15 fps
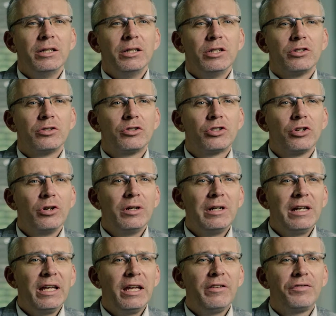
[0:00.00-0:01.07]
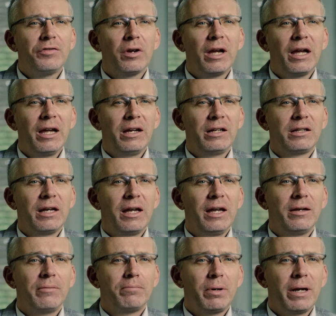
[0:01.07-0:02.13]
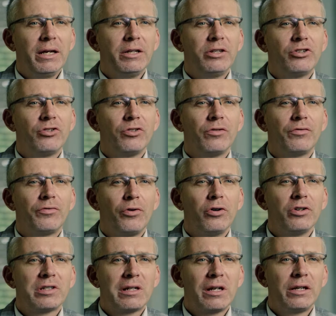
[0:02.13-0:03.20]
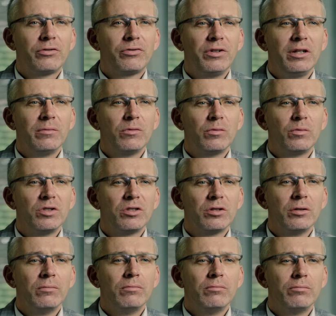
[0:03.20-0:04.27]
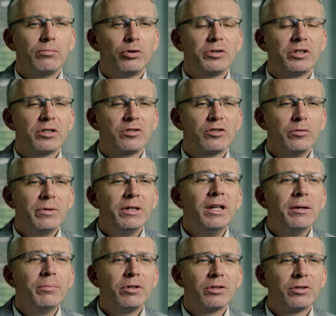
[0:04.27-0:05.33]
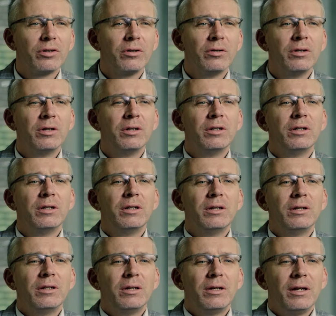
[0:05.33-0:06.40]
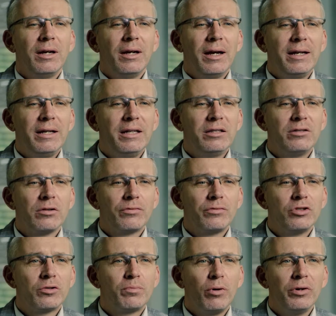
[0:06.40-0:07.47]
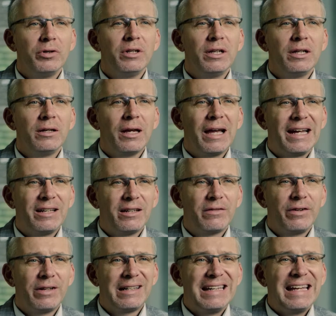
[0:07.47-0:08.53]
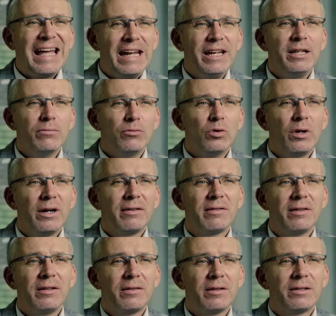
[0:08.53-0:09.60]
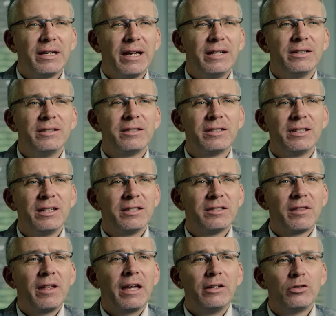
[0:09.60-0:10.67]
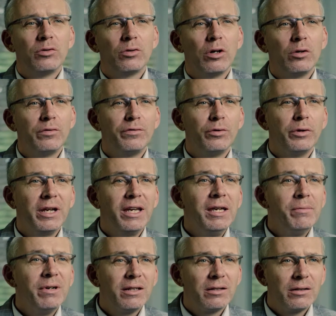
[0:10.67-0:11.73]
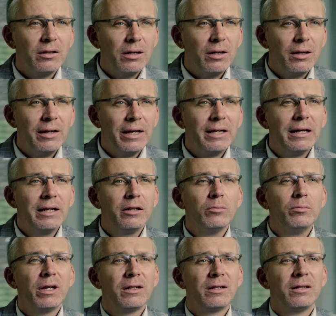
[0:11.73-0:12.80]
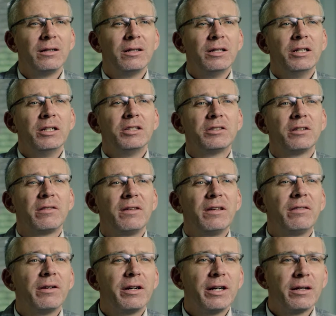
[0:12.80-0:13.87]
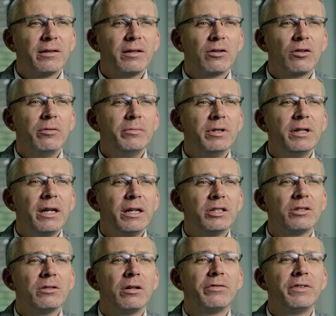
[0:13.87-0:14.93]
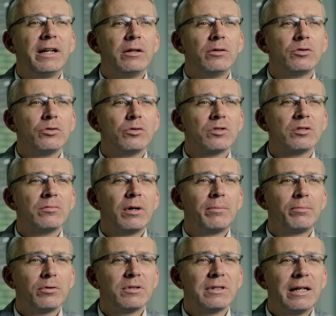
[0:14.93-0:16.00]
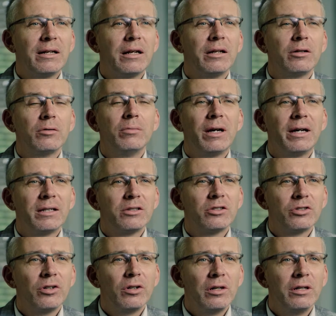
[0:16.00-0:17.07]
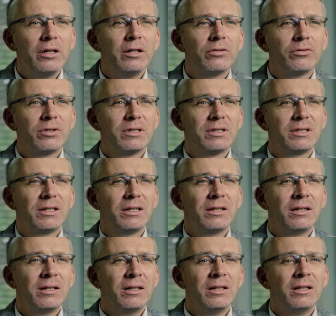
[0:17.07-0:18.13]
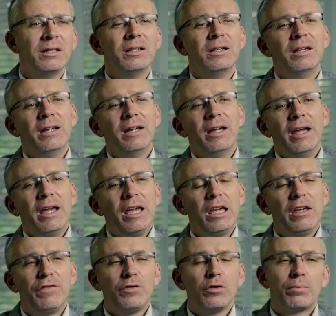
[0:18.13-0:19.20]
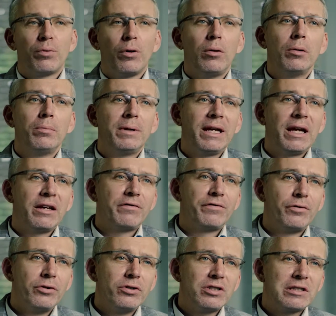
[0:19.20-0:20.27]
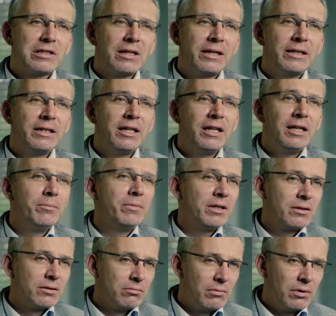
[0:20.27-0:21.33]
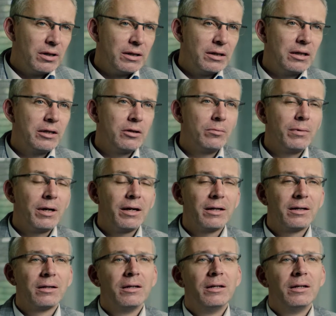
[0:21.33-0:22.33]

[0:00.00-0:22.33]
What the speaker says: So certainly if you had a patient first-line treatment with a proteasome inhibitor and he's not responding adequately anymore, I think the tendency is then to go for EMID, lenalidomide. So I think there the combination of elotuzumab plus lenalidomide is certainly interesting. If you probably had first line in EMID, lenalidomide,